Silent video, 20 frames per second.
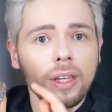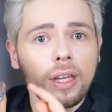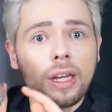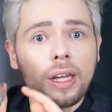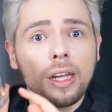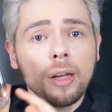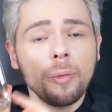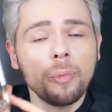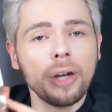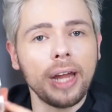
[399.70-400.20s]

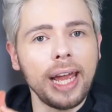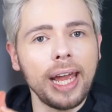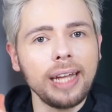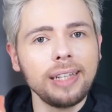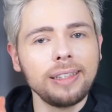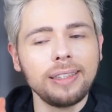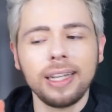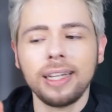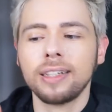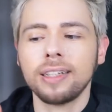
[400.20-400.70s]
Number
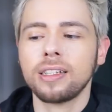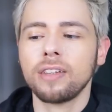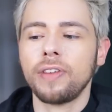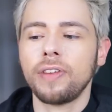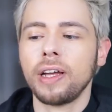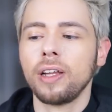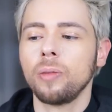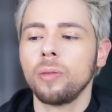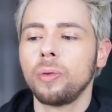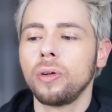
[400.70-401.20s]
eighteen is
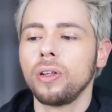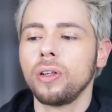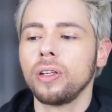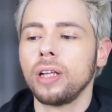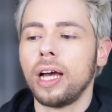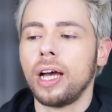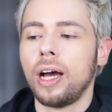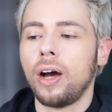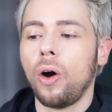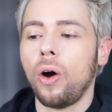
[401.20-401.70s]

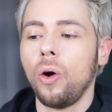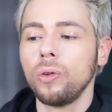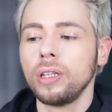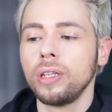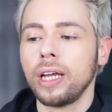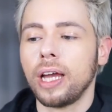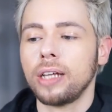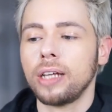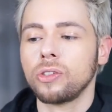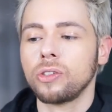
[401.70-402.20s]
available
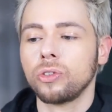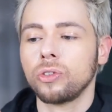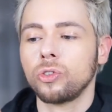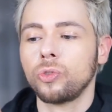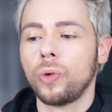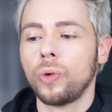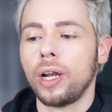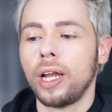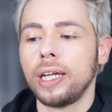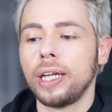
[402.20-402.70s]
only as eau de
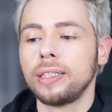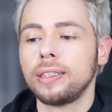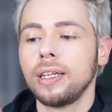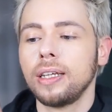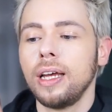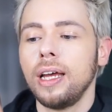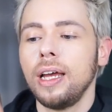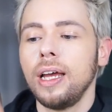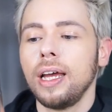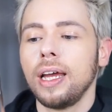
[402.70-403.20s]
toilette
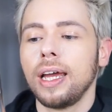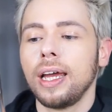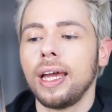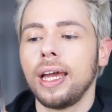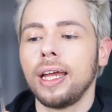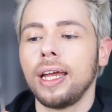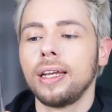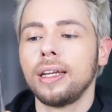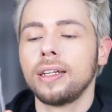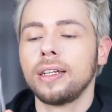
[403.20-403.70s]

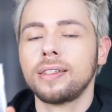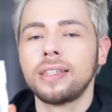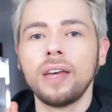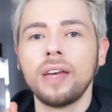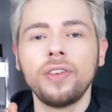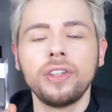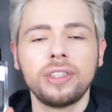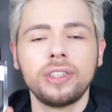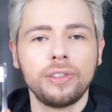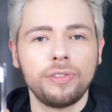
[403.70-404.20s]
in
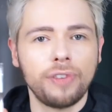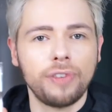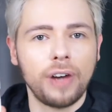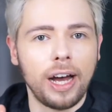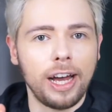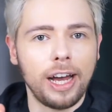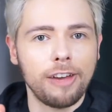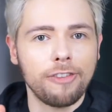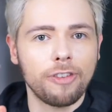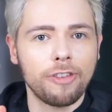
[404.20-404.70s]

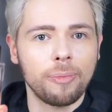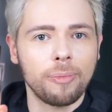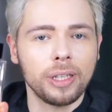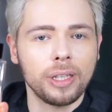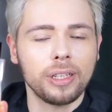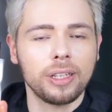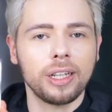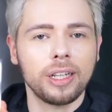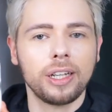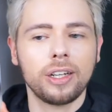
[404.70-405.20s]
seventy-five
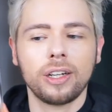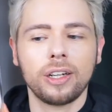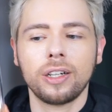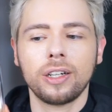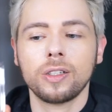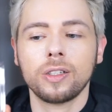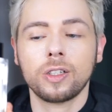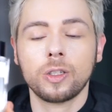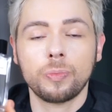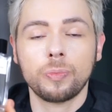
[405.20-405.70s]

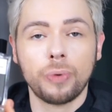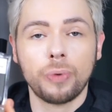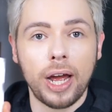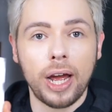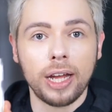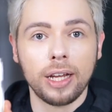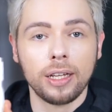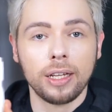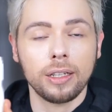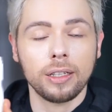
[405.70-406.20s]
milliliter
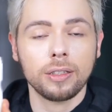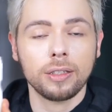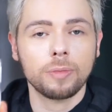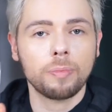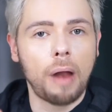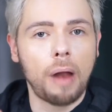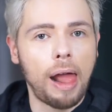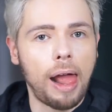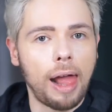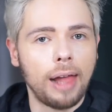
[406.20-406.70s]
spray, uh,
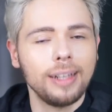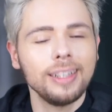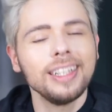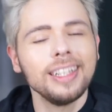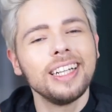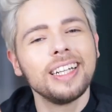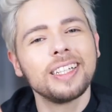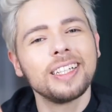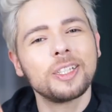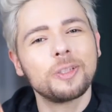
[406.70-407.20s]
spray,
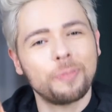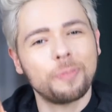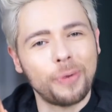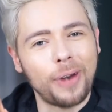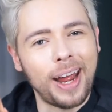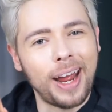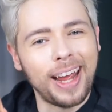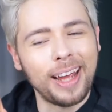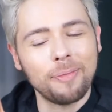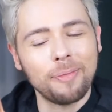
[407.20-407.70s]

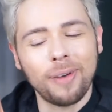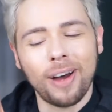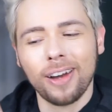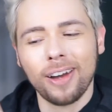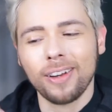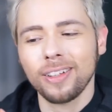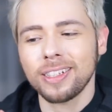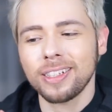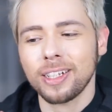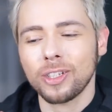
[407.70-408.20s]
spray
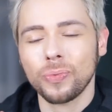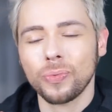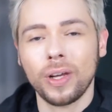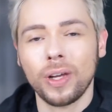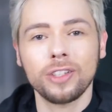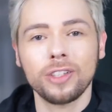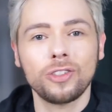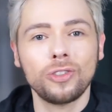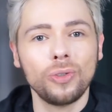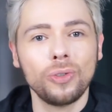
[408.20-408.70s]
bottles, as well
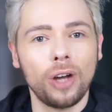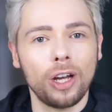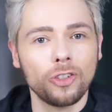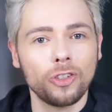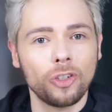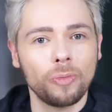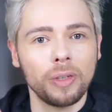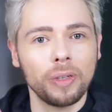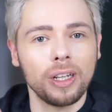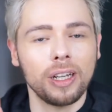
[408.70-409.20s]
as two
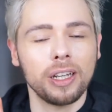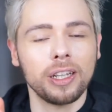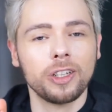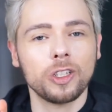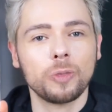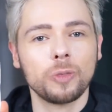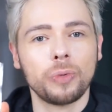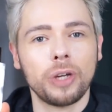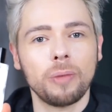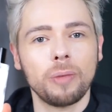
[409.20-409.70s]
hundred milliliter
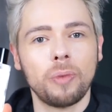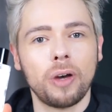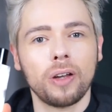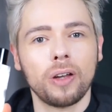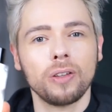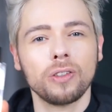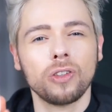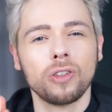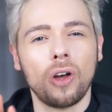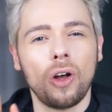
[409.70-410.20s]
spray
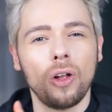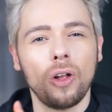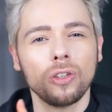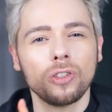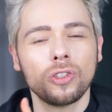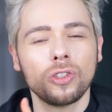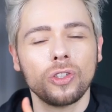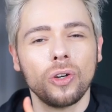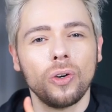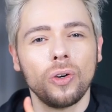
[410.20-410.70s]
bottles,
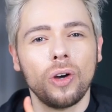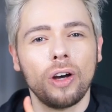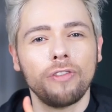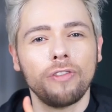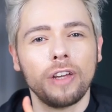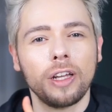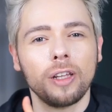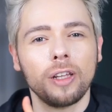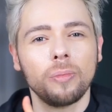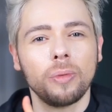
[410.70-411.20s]
also
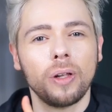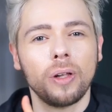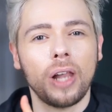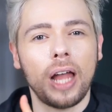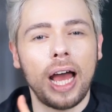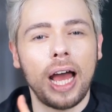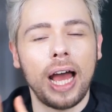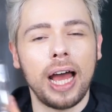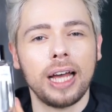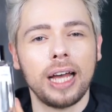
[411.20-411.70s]
available
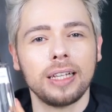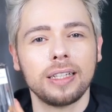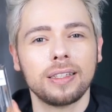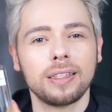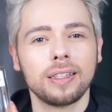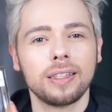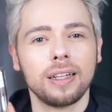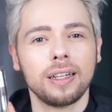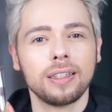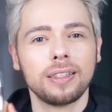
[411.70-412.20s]

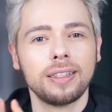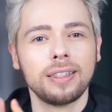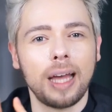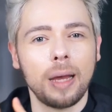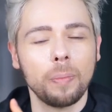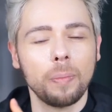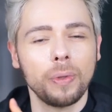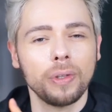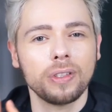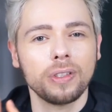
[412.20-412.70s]
as
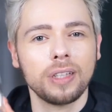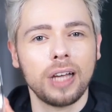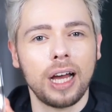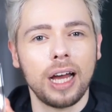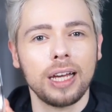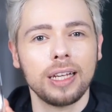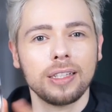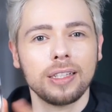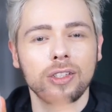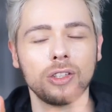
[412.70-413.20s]
sample
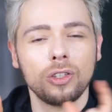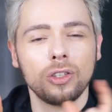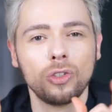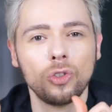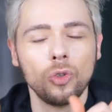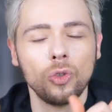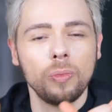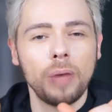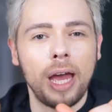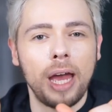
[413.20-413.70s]
size
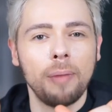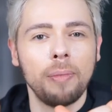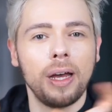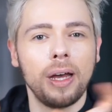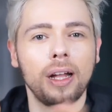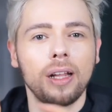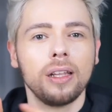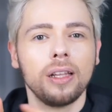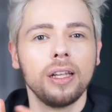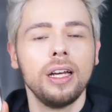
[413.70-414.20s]
two
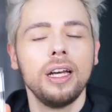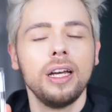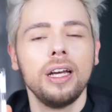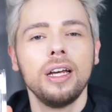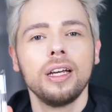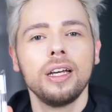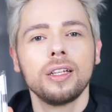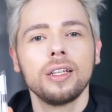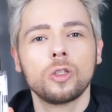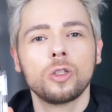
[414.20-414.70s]
milliliter
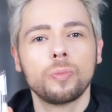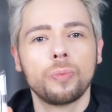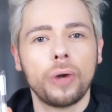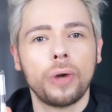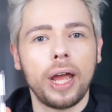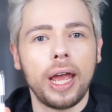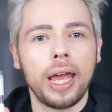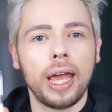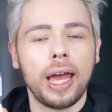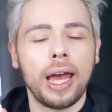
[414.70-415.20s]

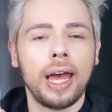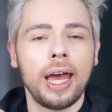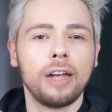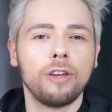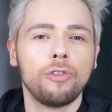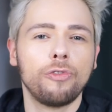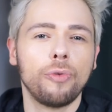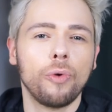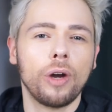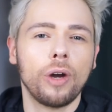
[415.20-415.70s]
spray and
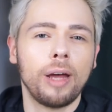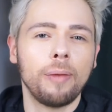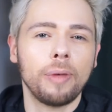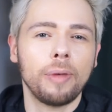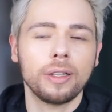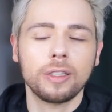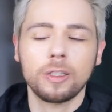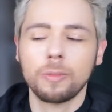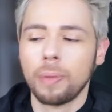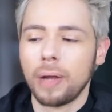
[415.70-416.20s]
four
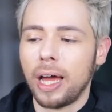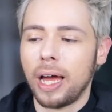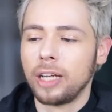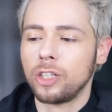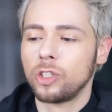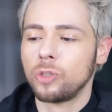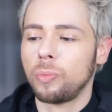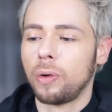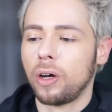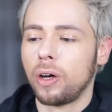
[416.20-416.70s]
milliliter
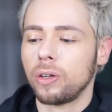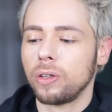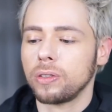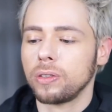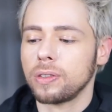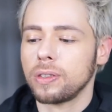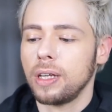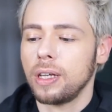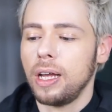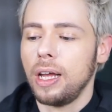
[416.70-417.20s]
splash
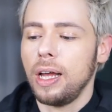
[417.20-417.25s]
bottles.